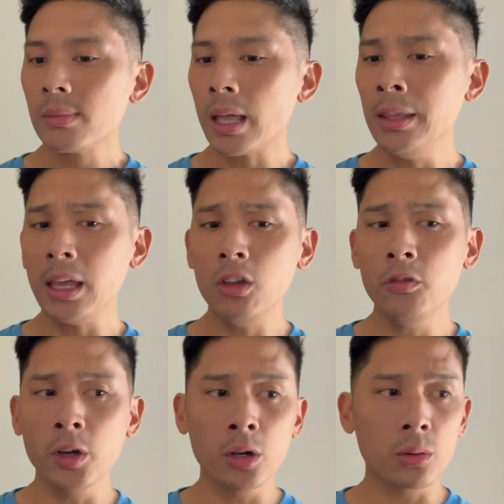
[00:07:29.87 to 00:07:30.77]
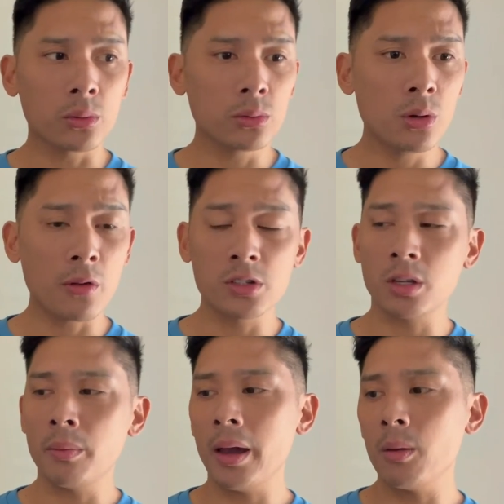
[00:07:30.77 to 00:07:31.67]
and that you feel whoever's
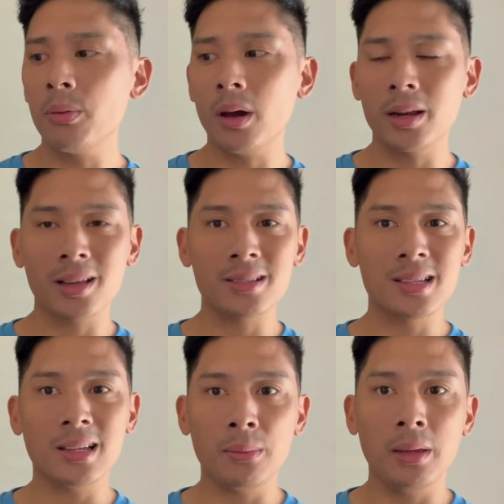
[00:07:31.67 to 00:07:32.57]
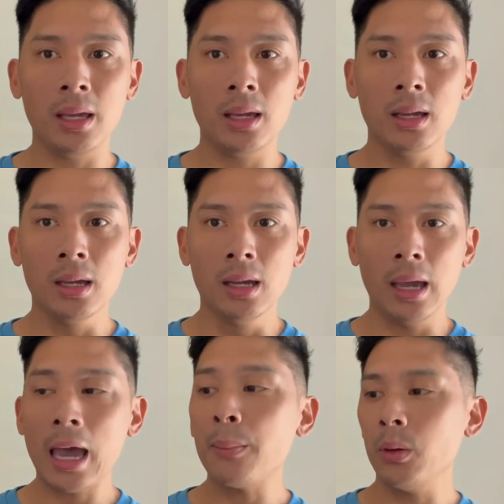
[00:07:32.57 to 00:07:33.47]
gonna buy your product is gonna be
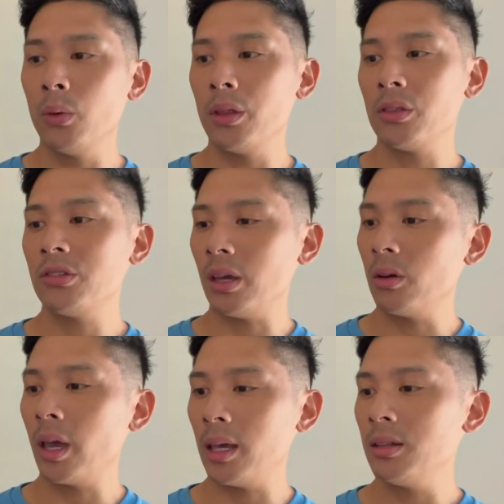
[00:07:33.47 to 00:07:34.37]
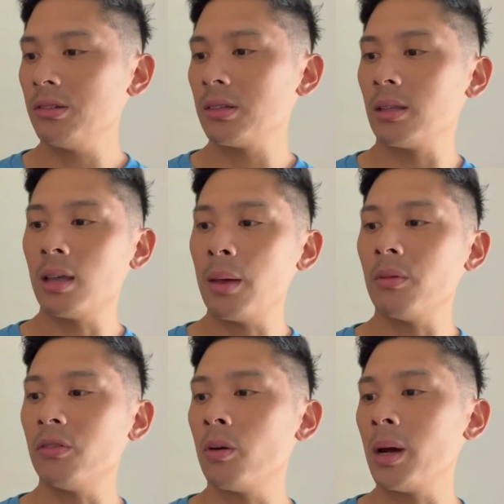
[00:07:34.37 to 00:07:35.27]
happy with and say, okay, this is the type
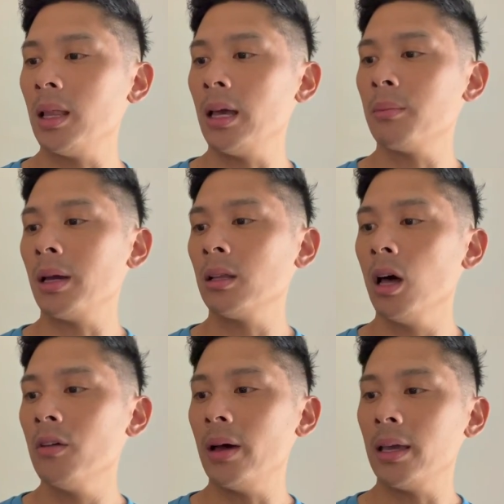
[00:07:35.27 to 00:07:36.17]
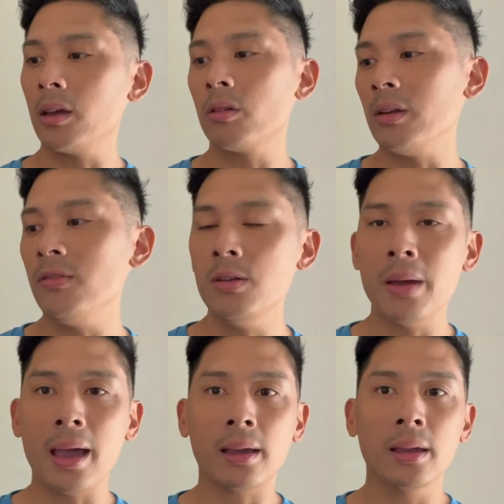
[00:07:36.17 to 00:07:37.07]
of foam I like in my glove. I get great
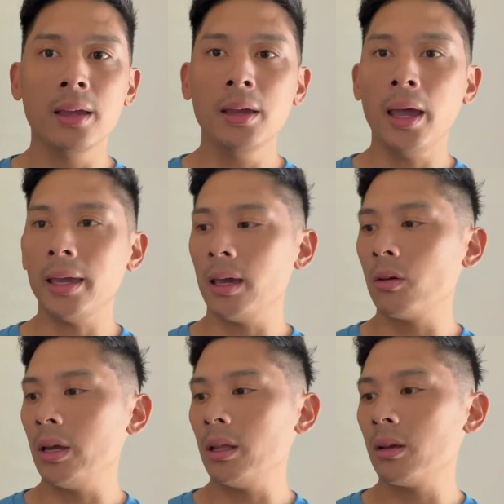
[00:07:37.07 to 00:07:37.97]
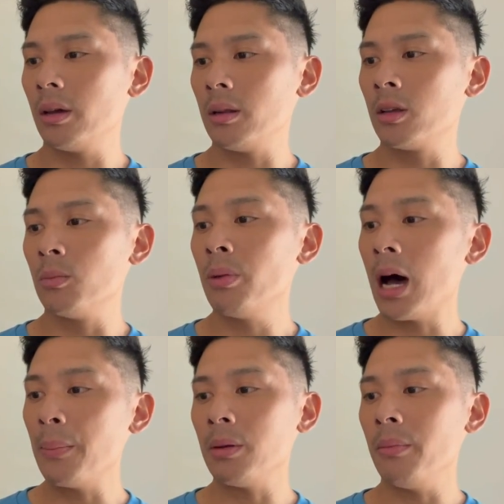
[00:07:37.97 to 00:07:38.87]
feedback. I get good
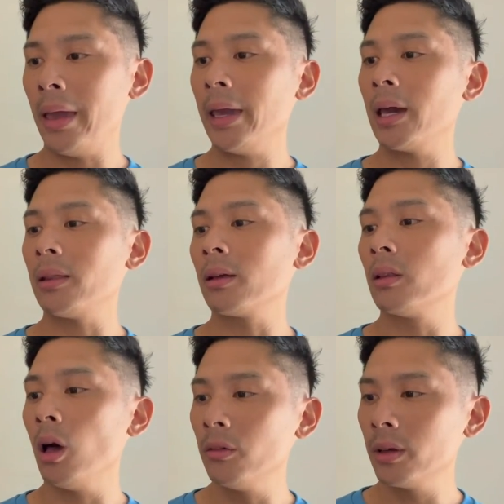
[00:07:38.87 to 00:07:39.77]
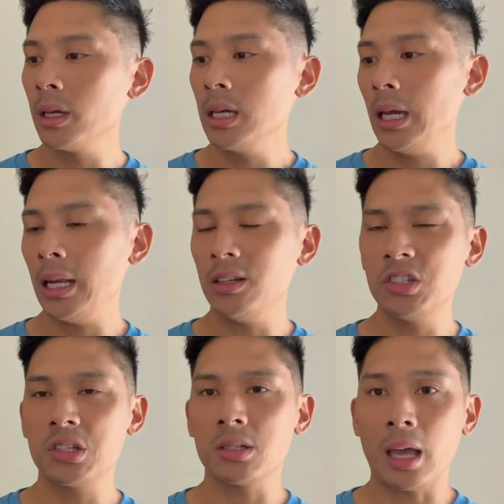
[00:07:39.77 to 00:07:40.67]
pop and bang out of the glove. And it
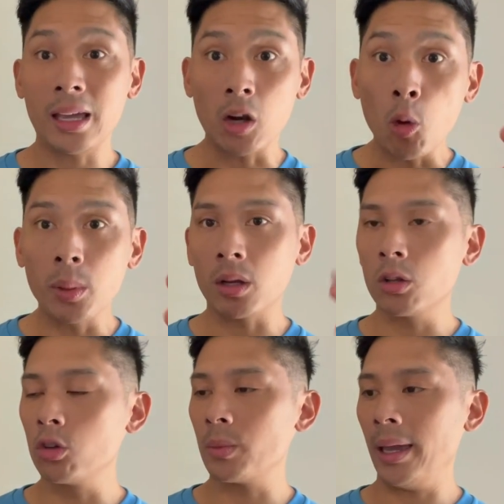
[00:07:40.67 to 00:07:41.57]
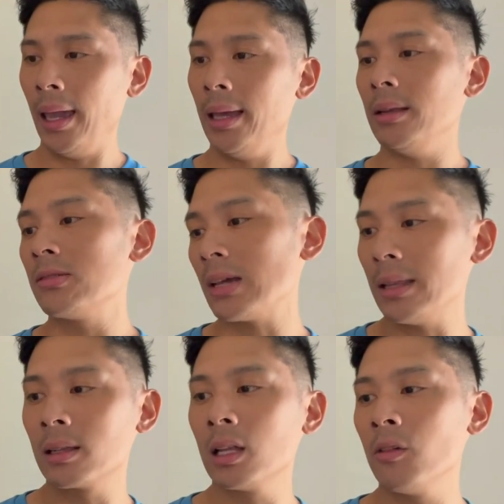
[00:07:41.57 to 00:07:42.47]
just, I can open and close my hand inside
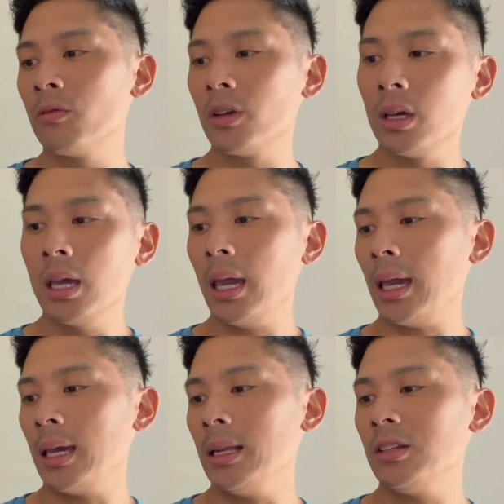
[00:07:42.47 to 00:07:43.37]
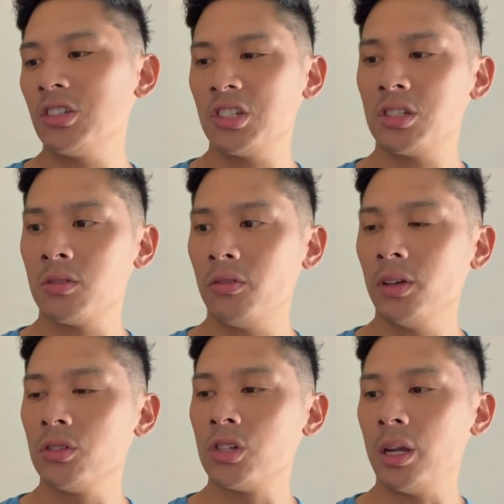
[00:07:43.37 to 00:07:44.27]
the glove and it just doesn't
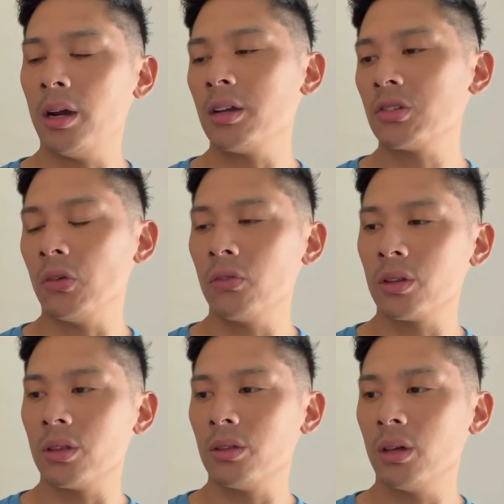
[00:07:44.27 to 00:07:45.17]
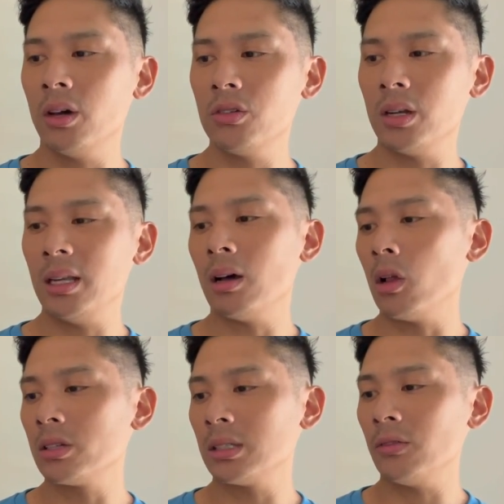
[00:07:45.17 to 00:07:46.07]
feel generic. So for the $108,
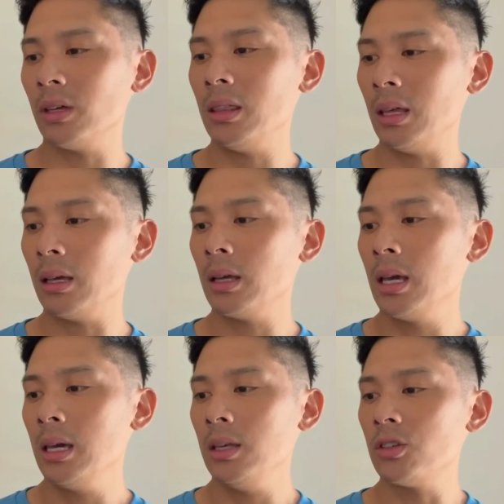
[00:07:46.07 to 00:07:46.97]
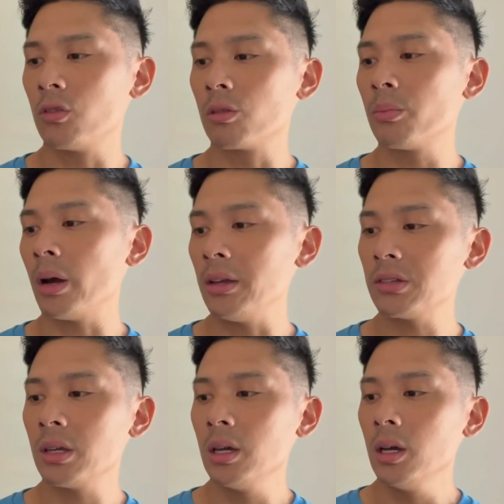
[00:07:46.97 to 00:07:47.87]
I definitely think it's
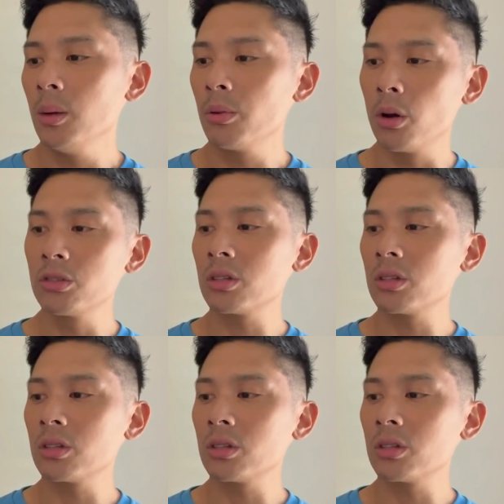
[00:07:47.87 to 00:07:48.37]
overpriced. Pros